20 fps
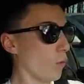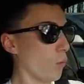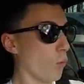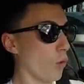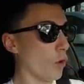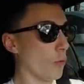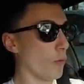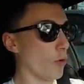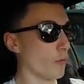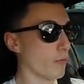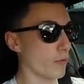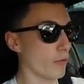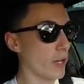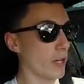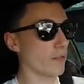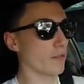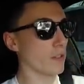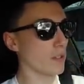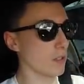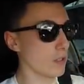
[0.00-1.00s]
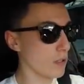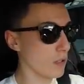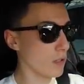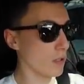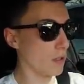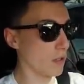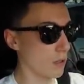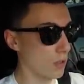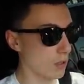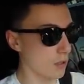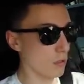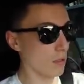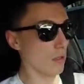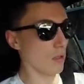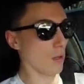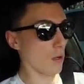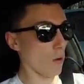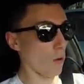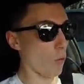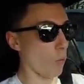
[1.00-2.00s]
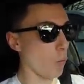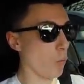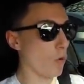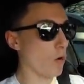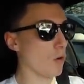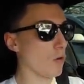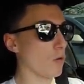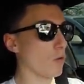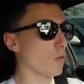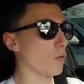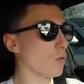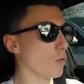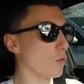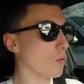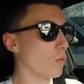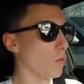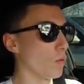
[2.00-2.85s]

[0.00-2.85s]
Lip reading: Whoa, over revved. Whoa.